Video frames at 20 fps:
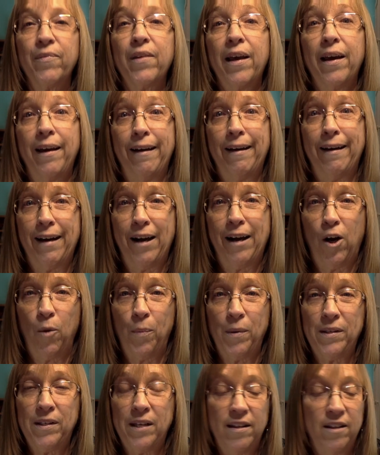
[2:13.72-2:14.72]
and I
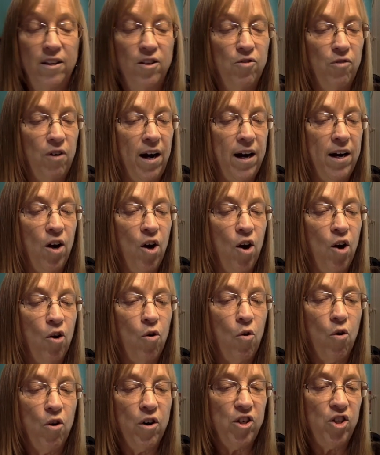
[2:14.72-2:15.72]
hope I say this right,
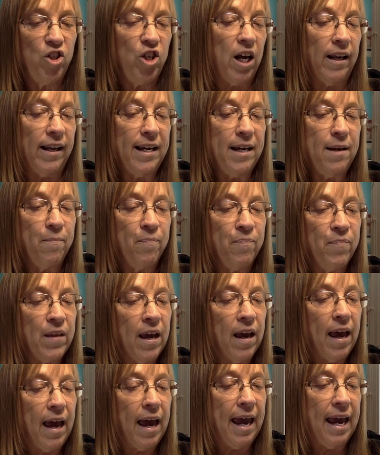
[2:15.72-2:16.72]
cornicelli,
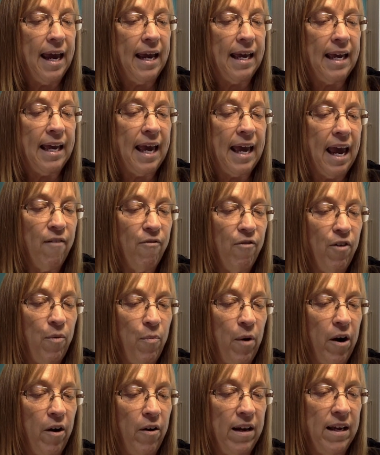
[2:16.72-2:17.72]
hanging
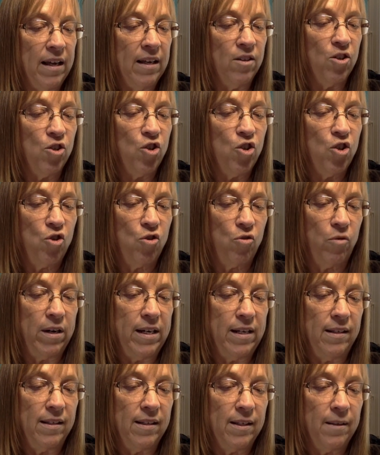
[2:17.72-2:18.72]
everywhere in the
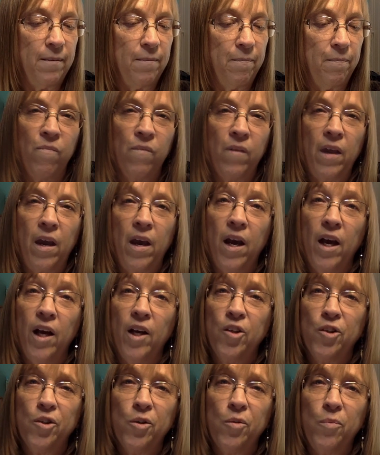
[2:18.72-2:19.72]
streets.
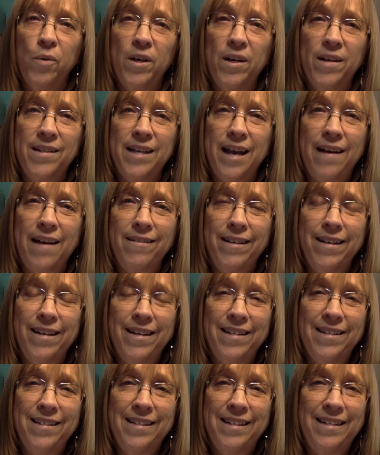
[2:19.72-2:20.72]
So what exactly
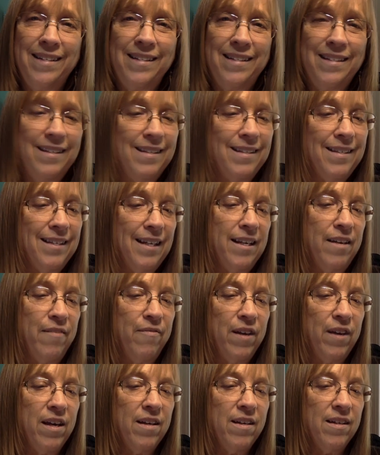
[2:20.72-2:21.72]
is its
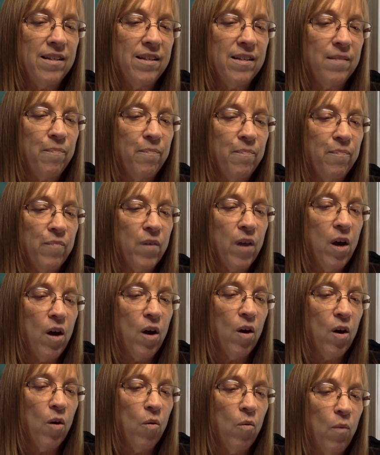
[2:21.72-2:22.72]
significance?
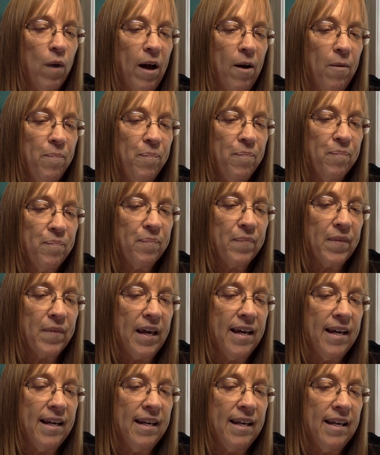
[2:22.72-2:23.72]
Well,
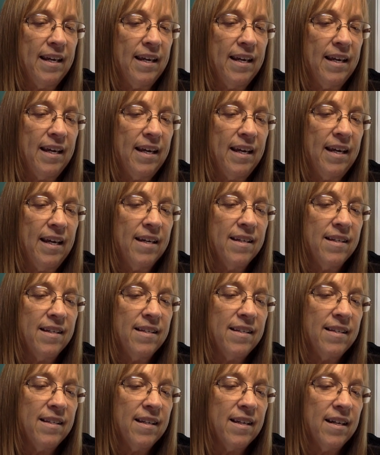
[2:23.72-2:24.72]
it
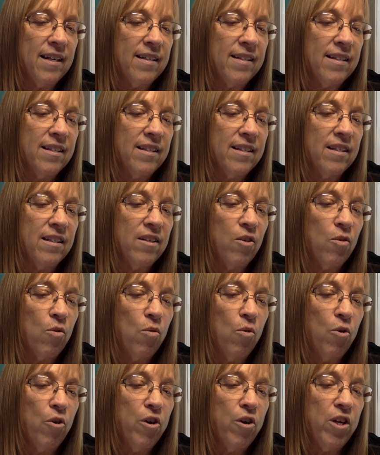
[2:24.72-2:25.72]
is, says the
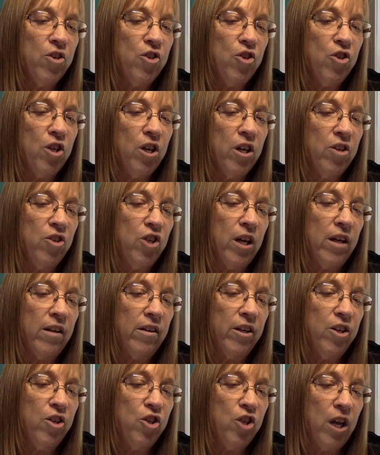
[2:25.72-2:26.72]
horn is
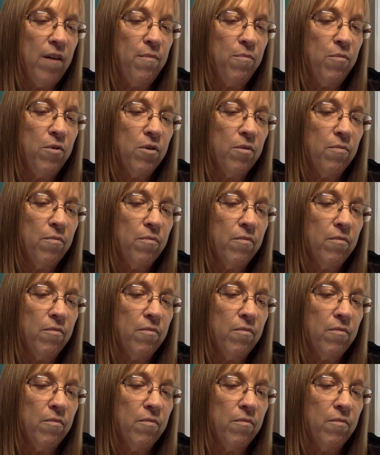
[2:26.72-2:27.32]
gently shaped